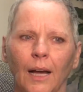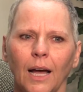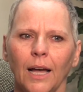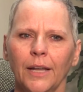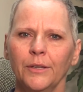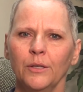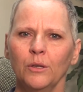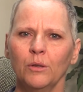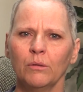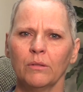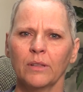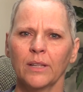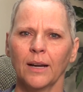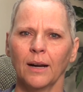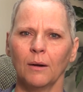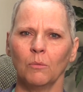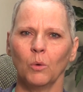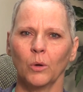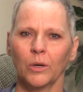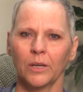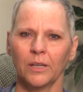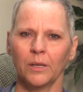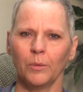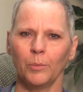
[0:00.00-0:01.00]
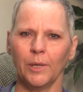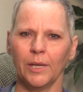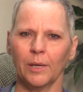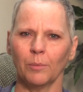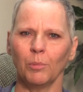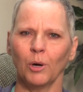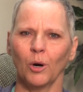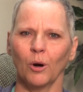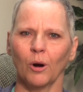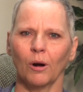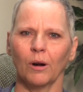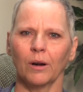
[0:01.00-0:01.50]
I knew that I wanted to be a
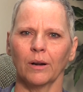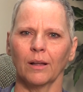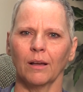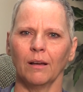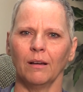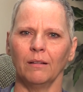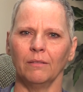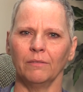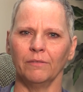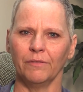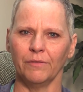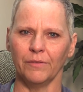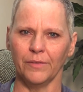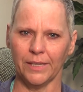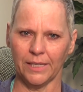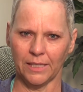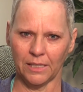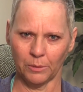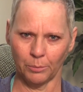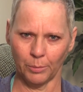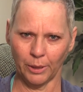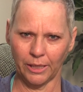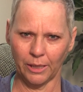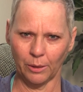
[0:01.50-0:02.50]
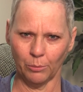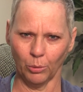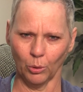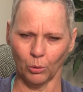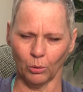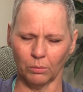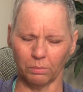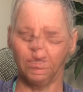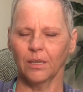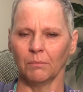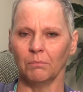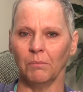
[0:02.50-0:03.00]
part of these
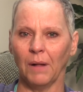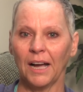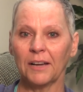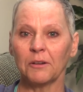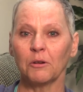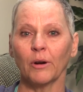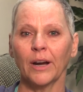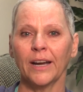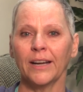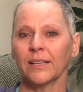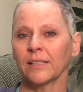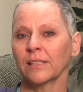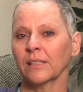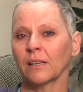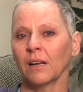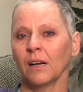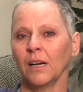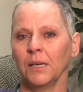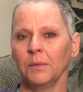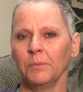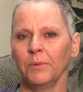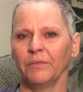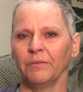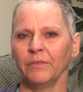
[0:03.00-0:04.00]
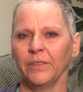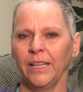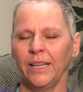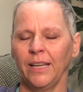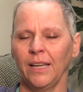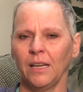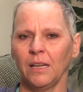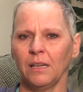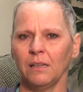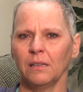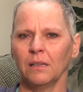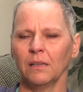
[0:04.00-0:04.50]
people. My greatest time of
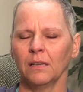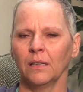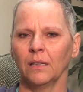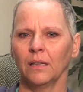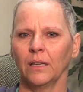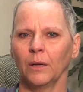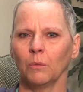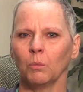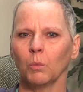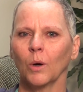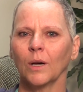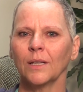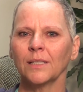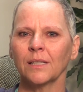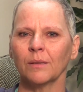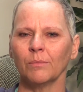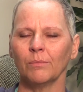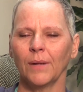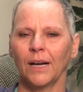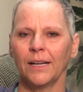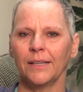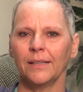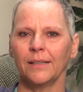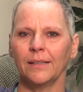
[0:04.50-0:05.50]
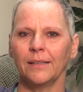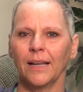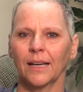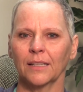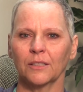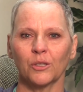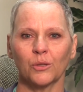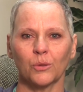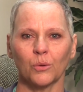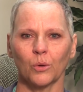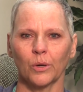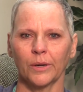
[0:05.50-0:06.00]
need, it wasn't my
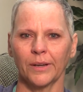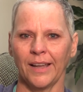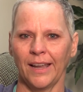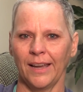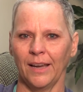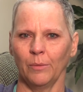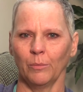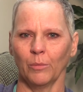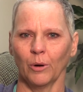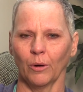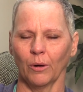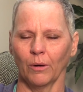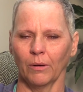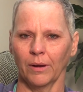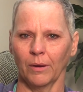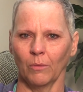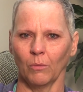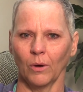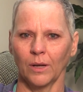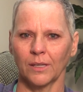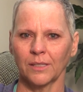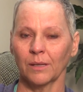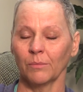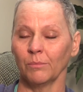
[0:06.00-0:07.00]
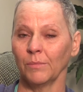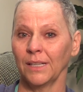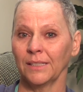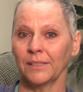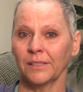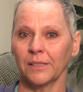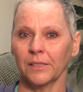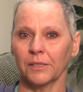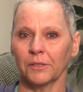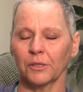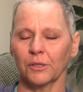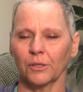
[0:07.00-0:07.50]
next door neighbor, it wasn't my
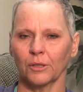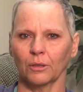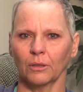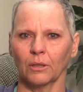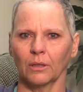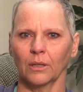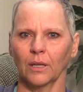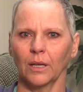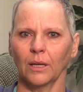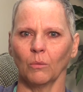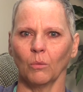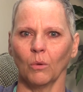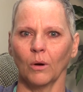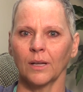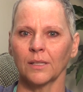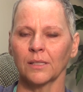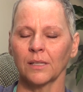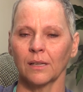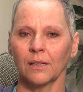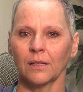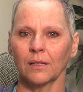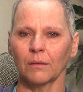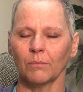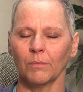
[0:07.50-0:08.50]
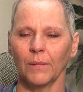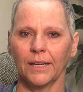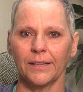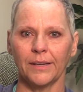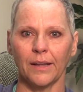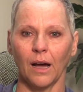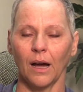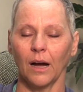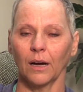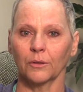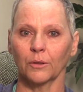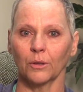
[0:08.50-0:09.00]
sister, it wasn't my
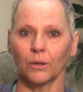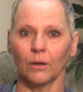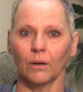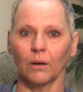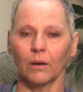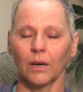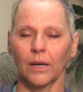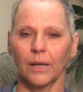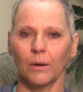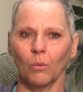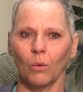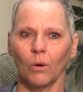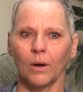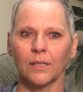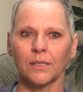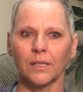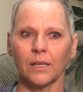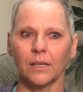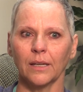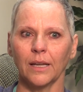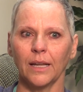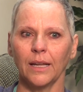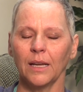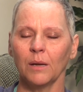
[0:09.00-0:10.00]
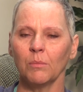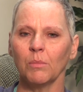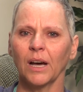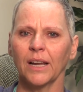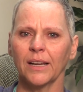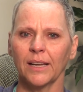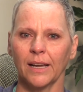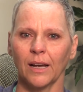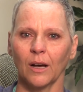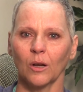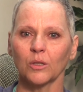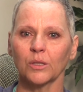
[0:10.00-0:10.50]
doctor, it wasn't
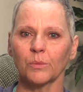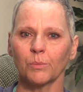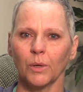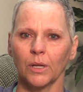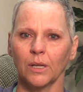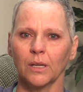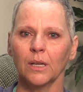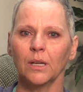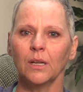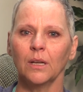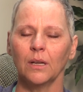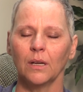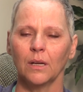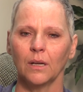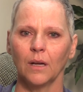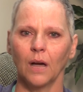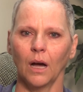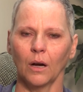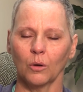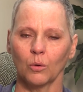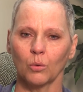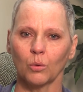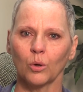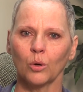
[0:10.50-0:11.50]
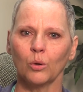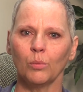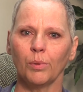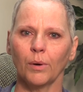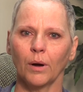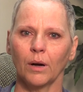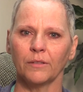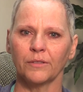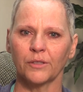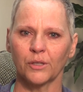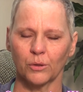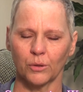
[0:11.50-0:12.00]
anybody else, but a group
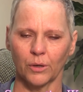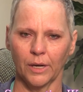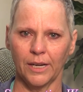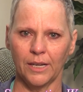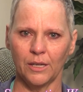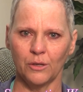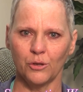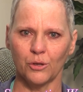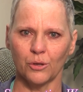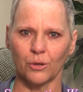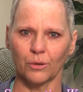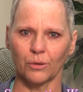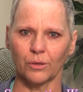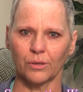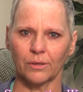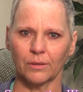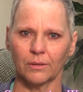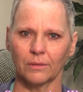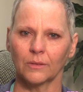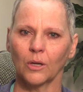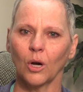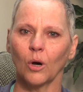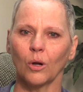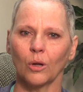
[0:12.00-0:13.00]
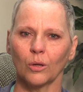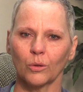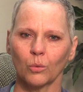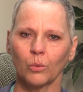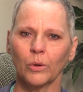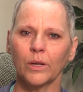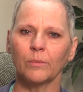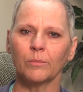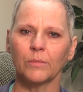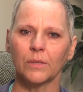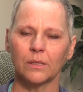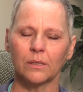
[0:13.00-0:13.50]
of strangers called
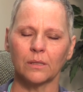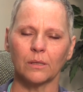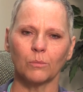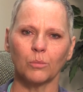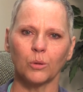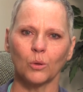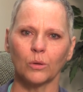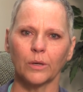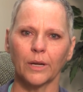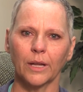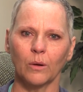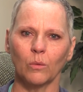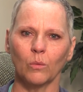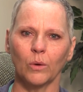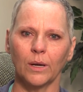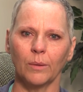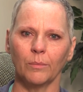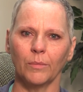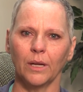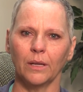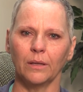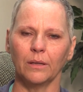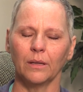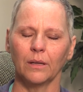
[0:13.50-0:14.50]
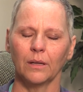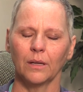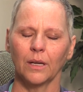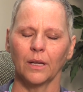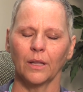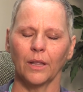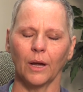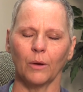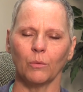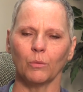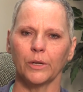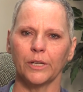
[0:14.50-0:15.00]
Women Supporting Women
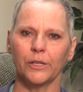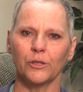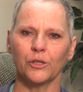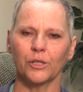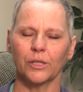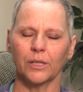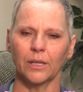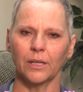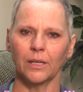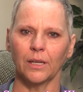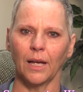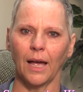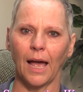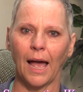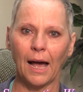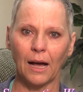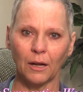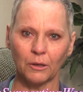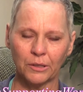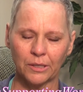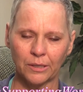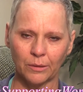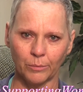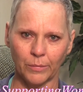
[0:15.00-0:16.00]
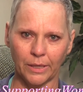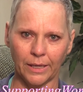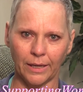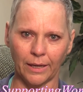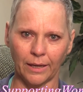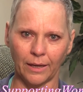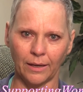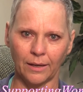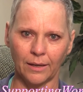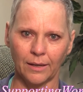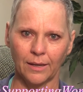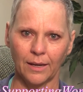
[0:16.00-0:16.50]
that reached out to
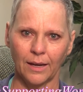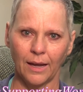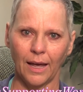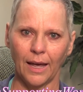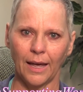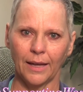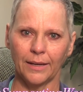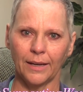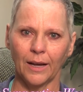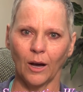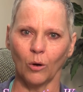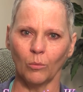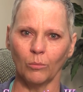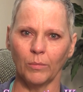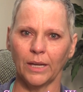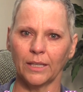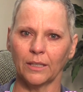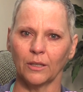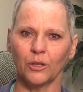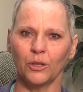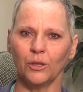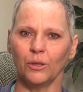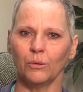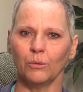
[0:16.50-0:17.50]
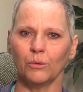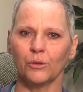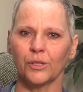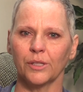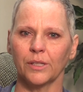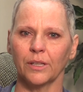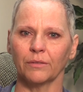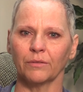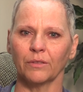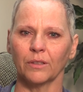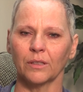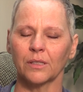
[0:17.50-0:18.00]
me and helped make a huge
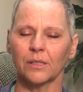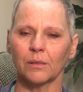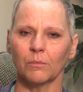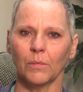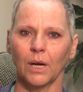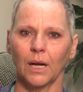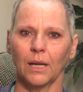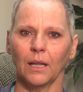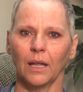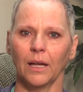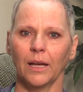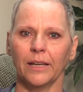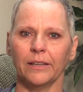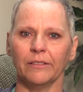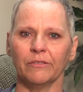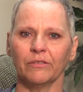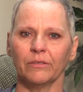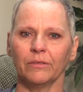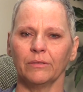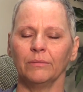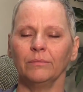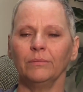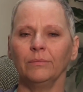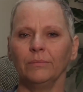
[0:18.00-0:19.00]
difference in my life.